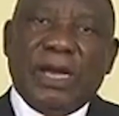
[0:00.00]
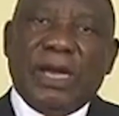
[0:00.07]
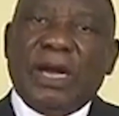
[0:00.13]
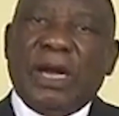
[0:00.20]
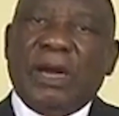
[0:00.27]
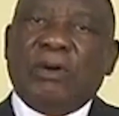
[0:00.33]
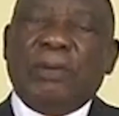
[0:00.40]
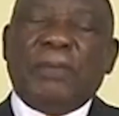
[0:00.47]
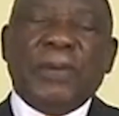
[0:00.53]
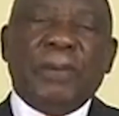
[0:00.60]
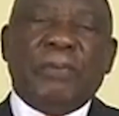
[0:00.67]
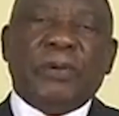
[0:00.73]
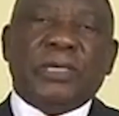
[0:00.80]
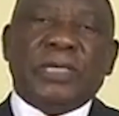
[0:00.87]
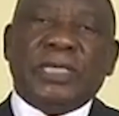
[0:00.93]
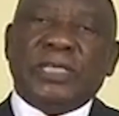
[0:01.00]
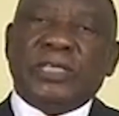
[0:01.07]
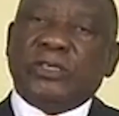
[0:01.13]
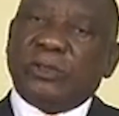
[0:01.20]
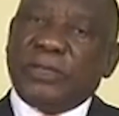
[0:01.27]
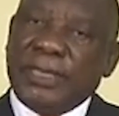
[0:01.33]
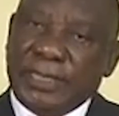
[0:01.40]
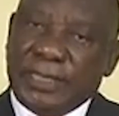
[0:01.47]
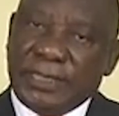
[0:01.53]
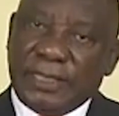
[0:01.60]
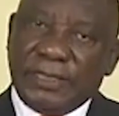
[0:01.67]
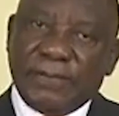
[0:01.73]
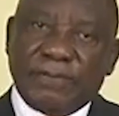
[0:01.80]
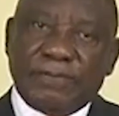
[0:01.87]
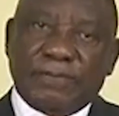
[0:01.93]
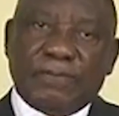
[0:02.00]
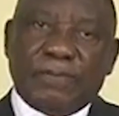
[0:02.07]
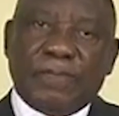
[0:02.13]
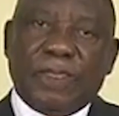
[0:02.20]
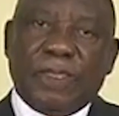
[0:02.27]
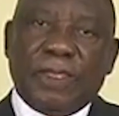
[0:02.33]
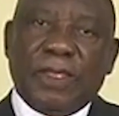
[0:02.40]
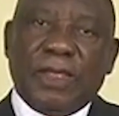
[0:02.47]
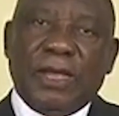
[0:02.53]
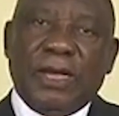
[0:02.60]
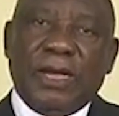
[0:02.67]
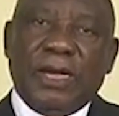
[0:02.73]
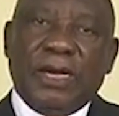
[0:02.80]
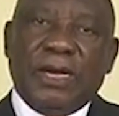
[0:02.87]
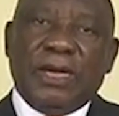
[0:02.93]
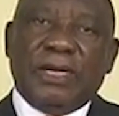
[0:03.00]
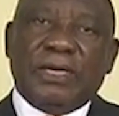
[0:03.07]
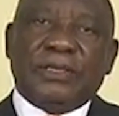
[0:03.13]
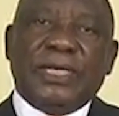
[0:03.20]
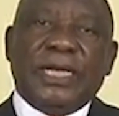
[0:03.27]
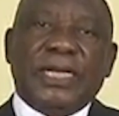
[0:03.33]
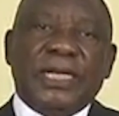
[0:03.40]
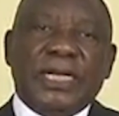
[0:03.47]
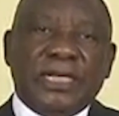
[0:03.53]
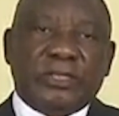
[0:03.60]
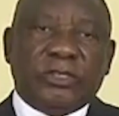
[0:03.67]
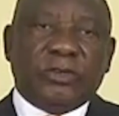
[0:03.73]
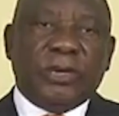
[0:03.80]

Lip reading: Our people need to eat. They need to